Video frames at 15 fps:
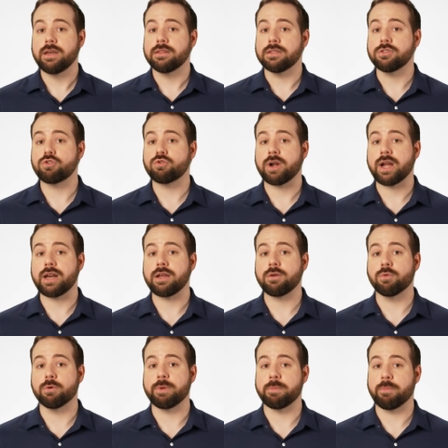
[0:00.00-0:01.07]
This
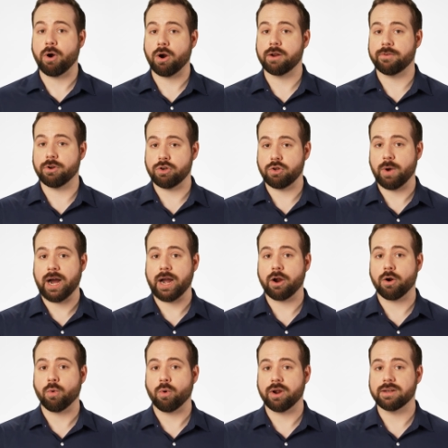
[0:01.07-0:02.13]
training will be part of your new
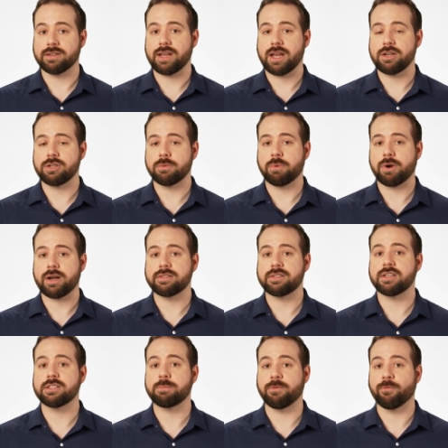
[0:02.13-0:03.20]
hire orientation
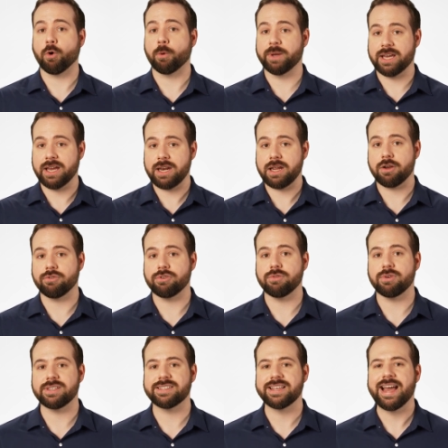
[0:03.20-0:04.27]
process before beginning your
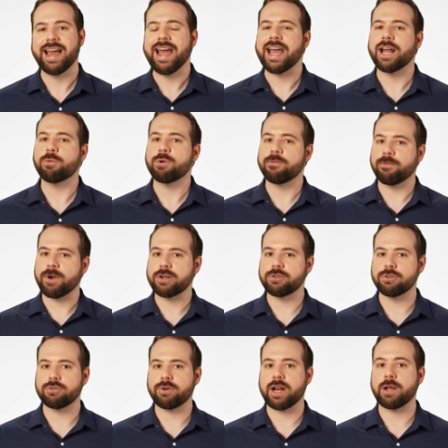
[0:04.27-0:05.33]
duties, and a
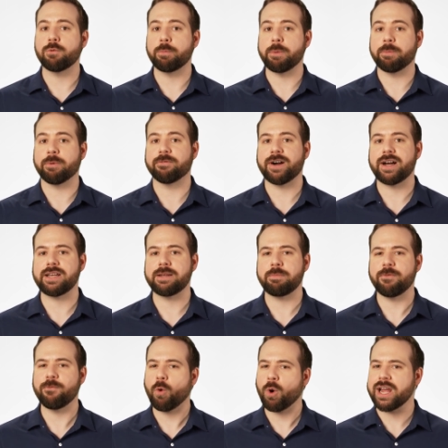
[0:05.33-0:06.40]
refresher training will be provided
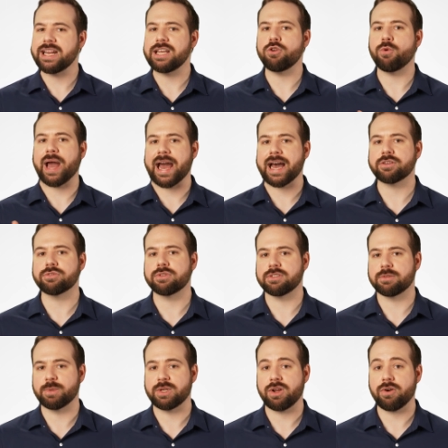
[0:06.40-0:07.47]
before any new
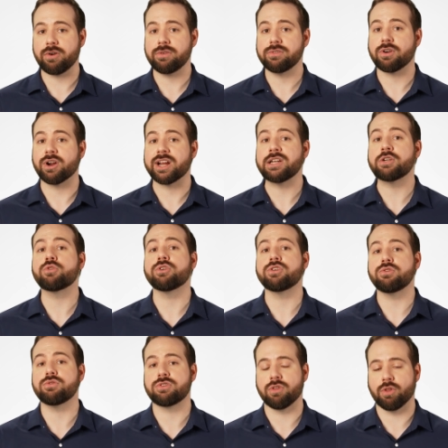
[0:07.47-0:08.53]
hazardous materials are
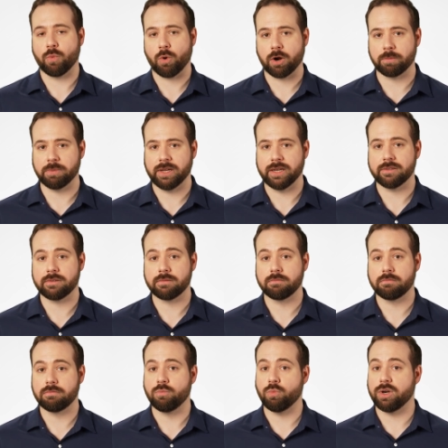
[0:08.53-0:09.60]
introduced to the workplace.
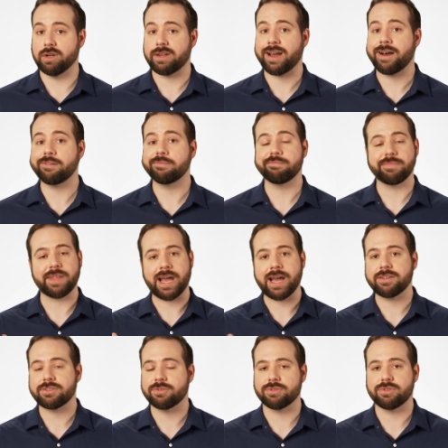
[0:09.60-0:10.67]
When in doubt,
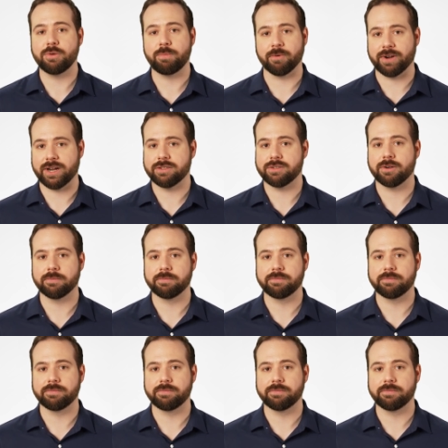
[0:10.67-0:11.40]
ask your supervisor.